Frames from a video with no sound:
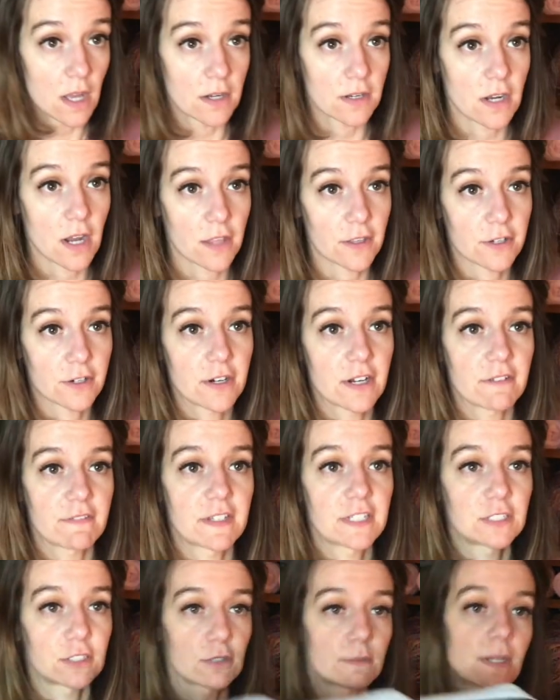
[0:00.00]
Another great
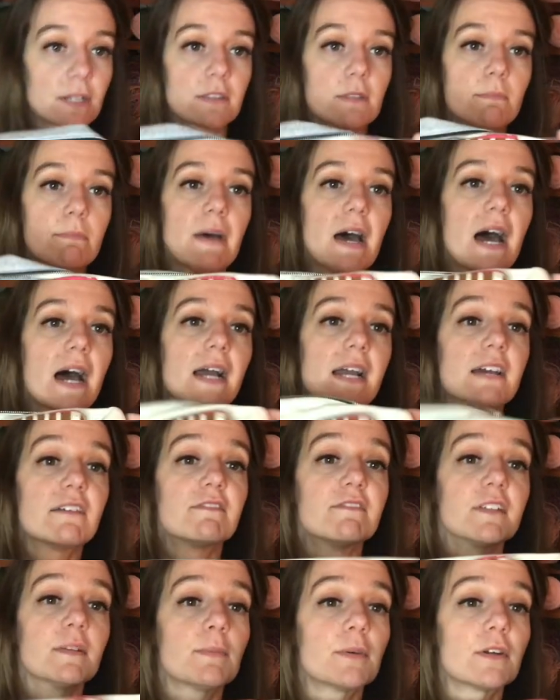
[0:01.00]
feature about the bag, I
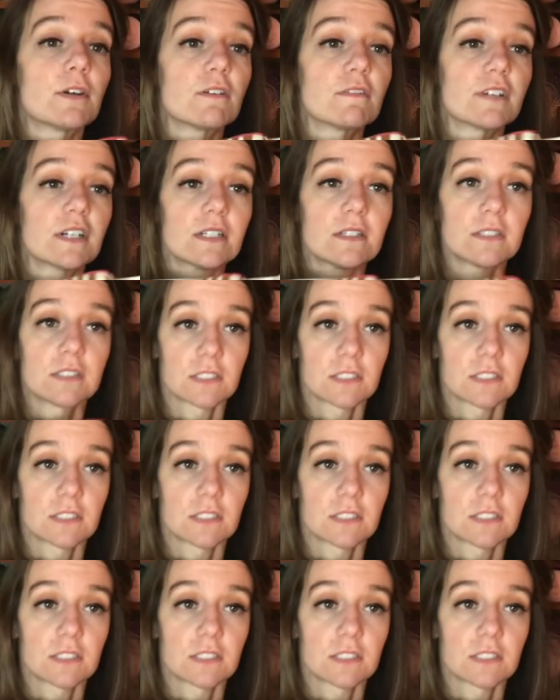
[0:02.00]
flip it over